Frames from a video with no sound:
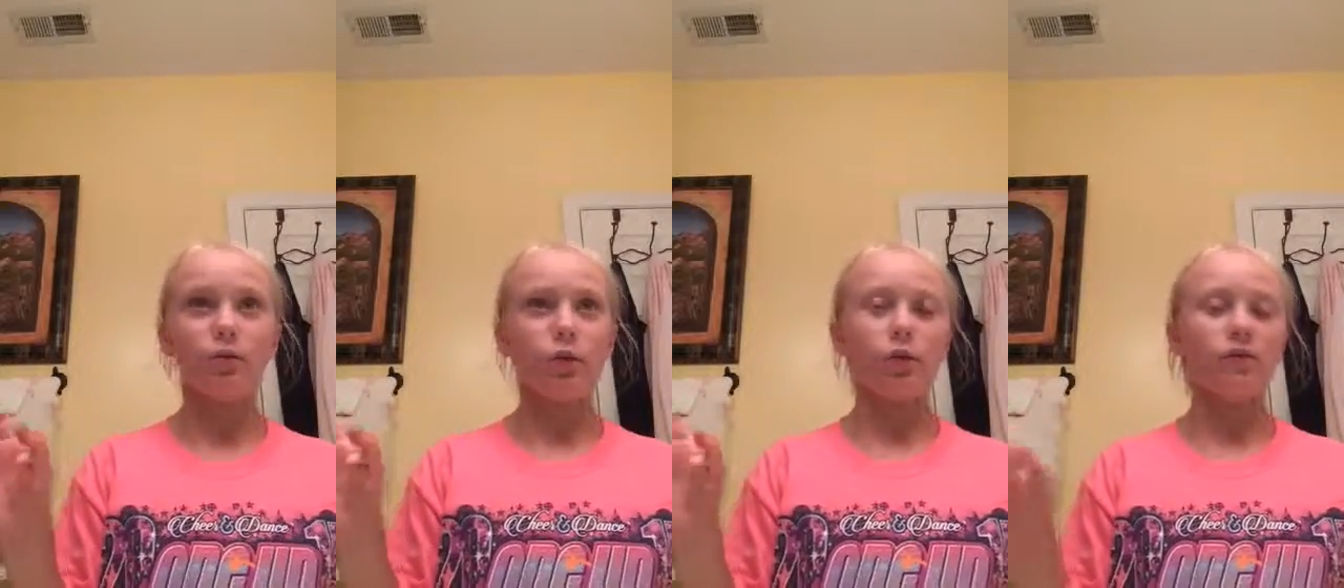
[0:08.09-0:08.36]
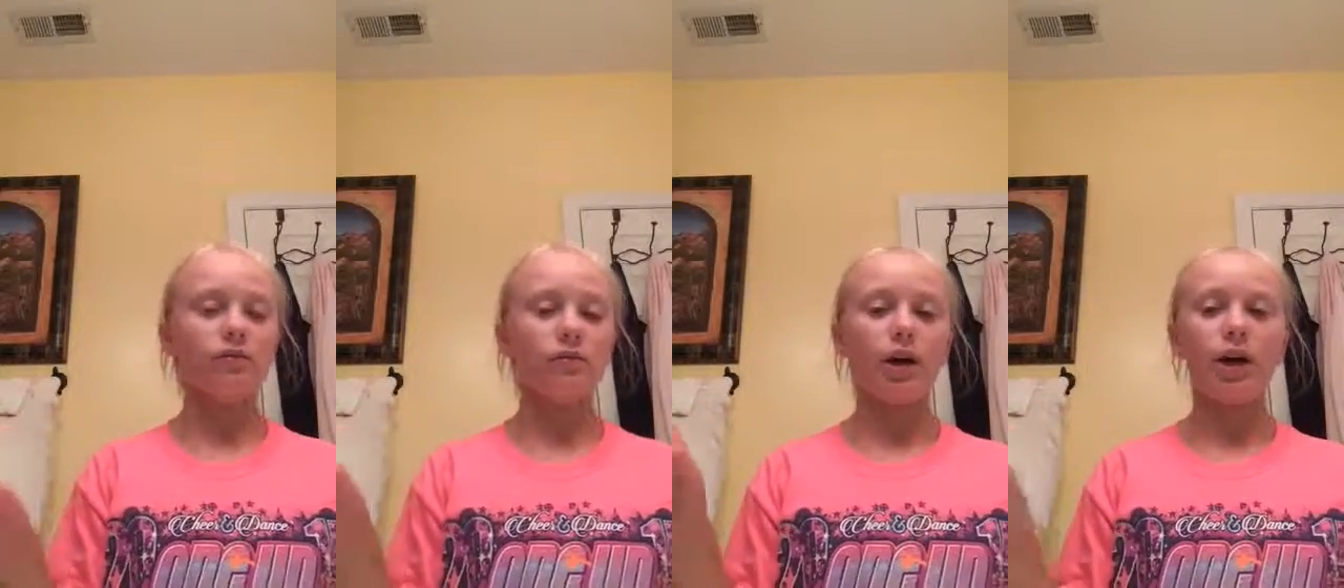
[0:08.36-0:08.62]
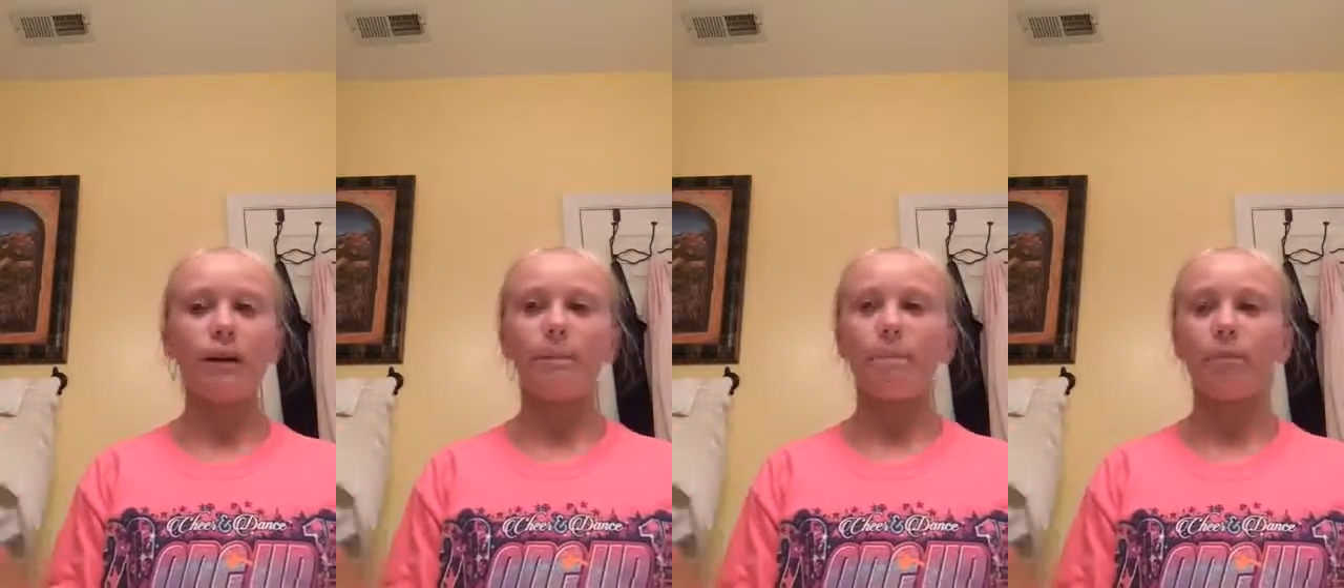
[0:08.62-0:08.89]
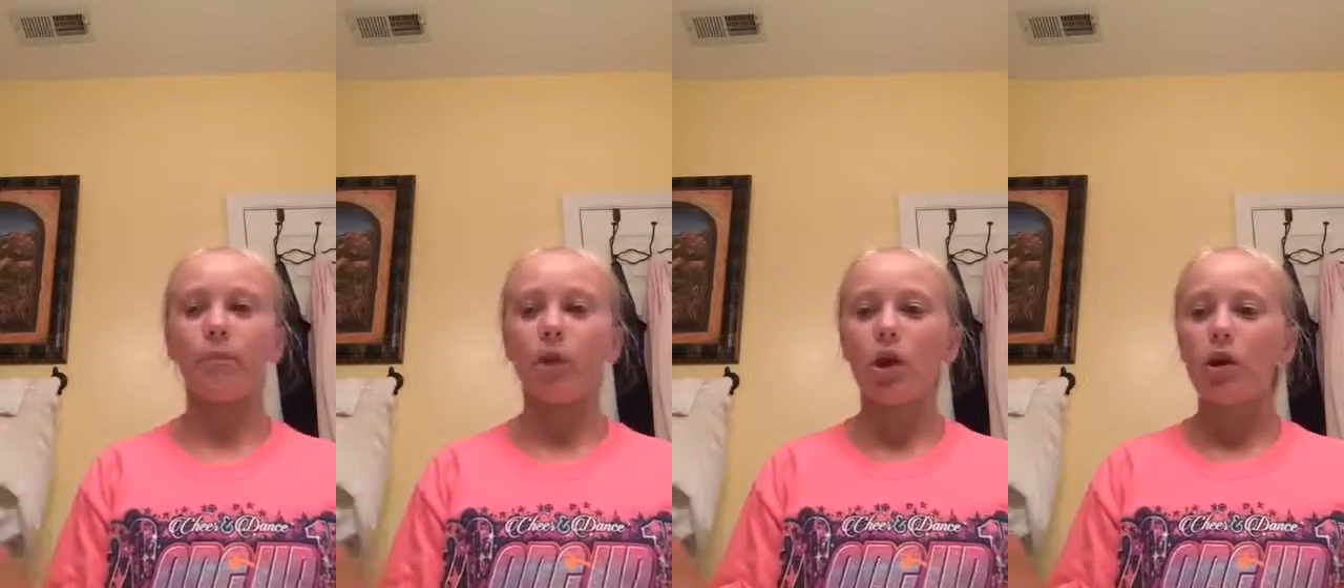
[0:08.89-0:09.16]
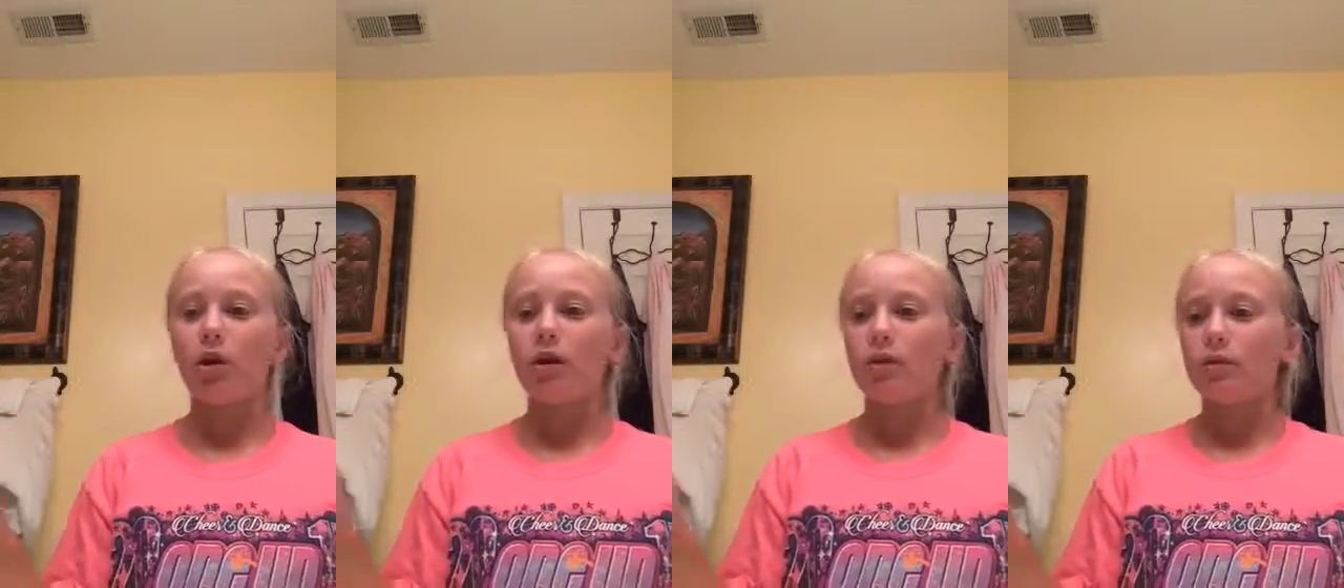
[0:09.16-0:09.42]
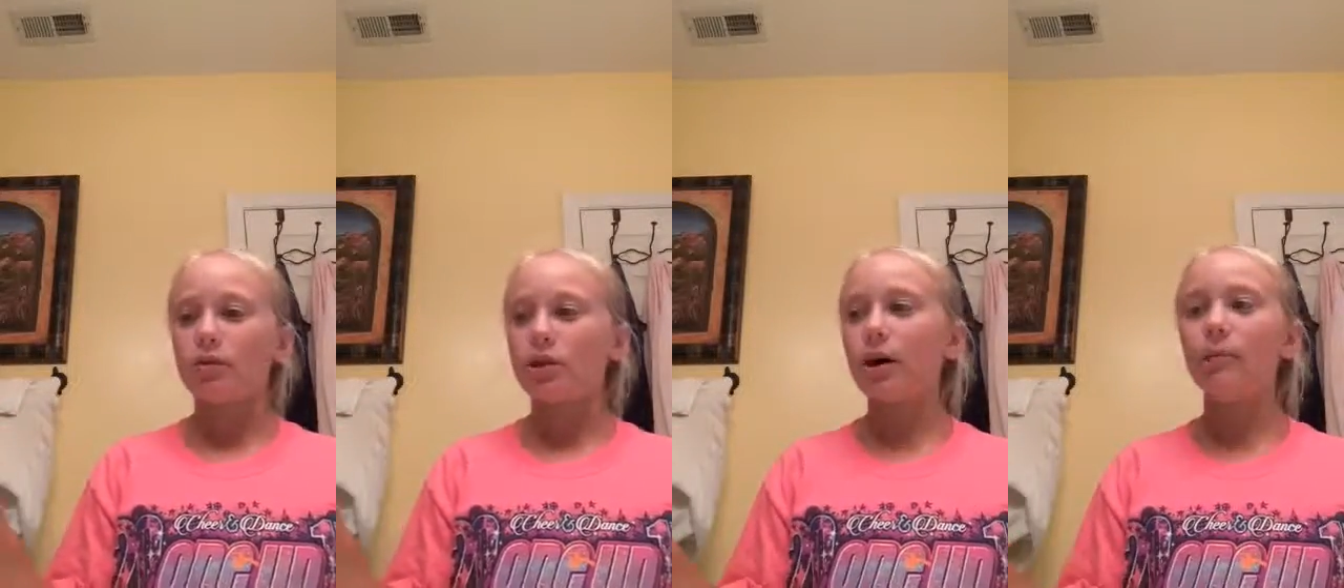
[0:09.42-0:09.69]
well,
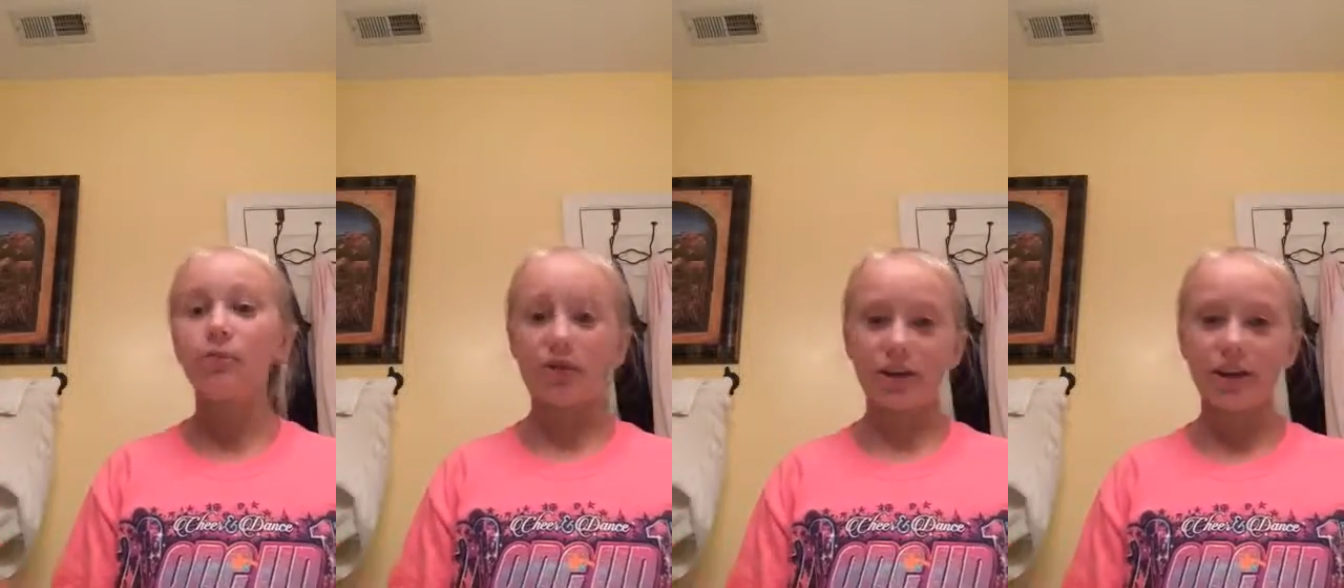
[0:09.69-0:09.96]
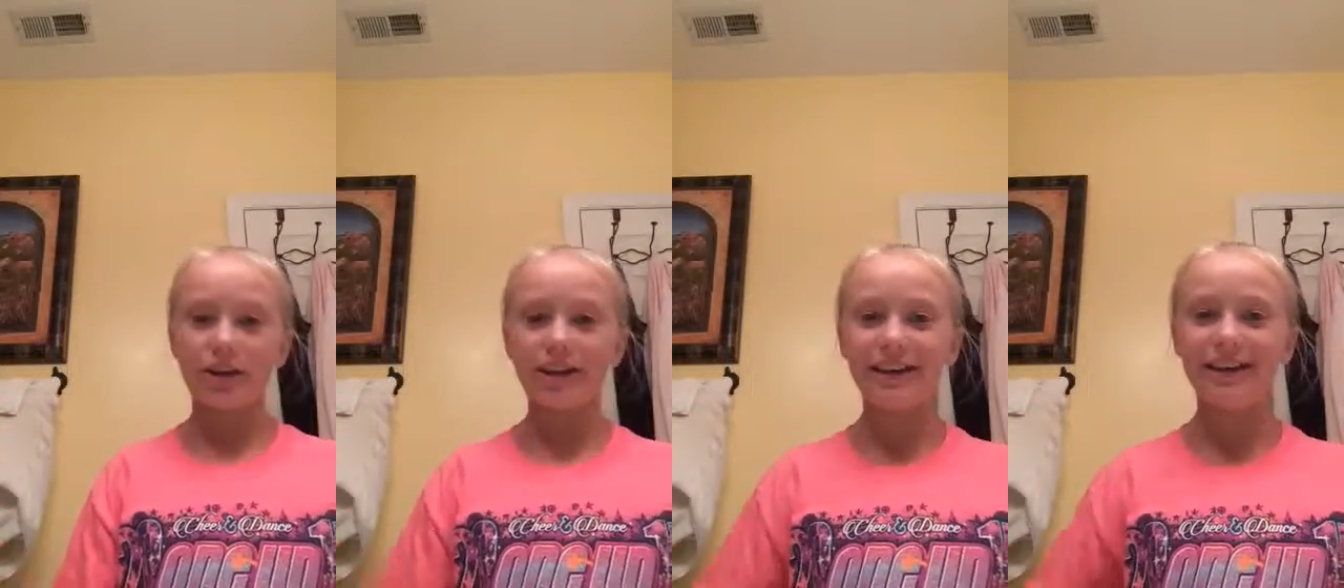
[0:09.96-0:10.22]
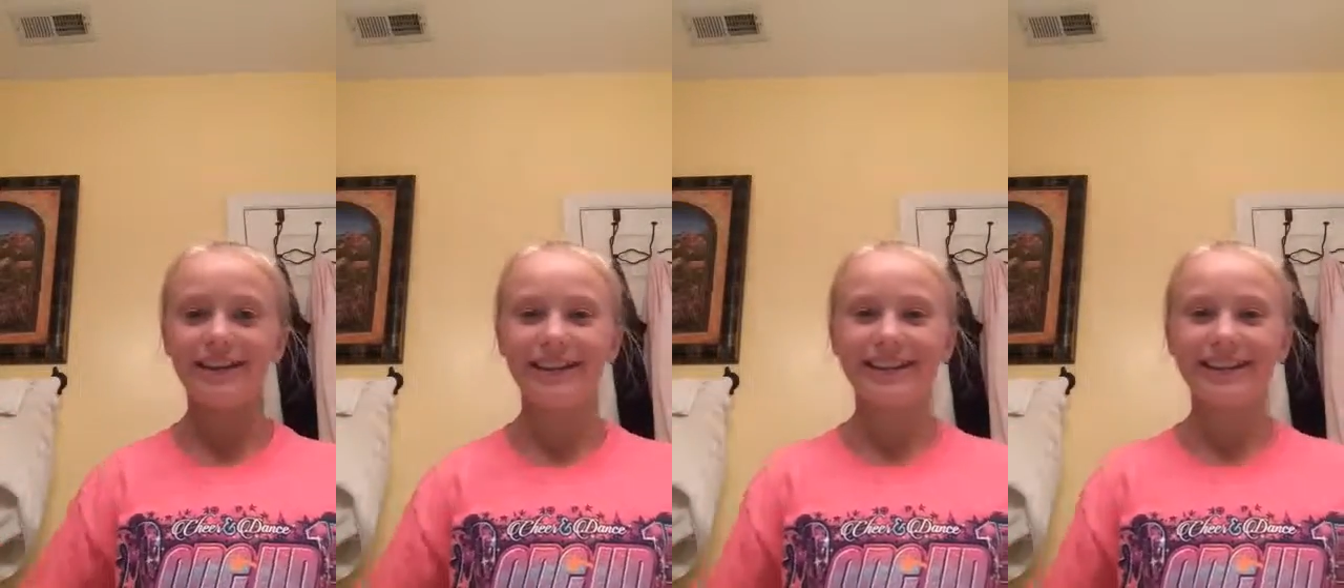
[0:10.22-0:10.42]
tumbling.